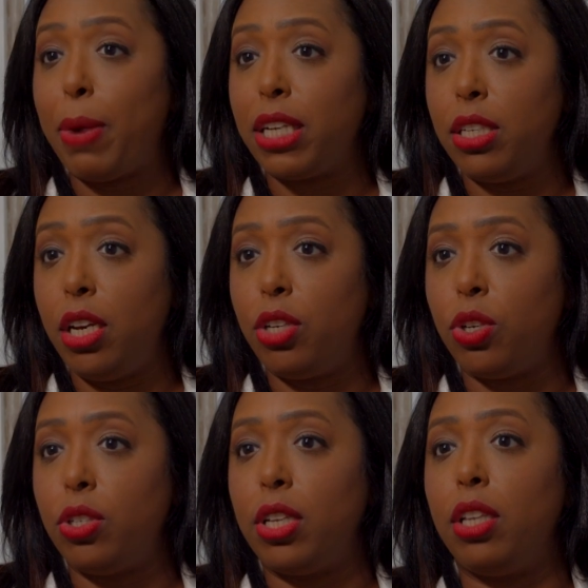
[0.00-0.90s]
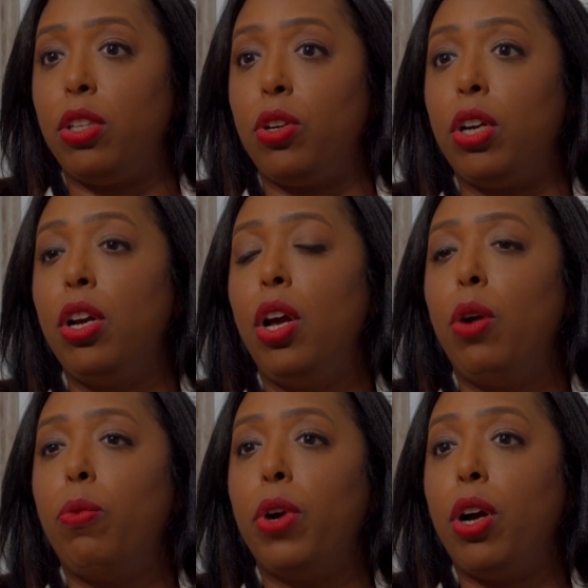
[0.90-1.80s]
vaccination center
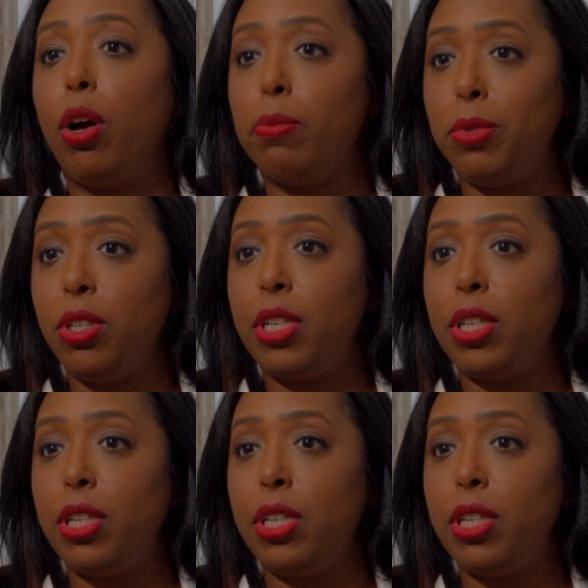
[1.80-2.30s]
where up to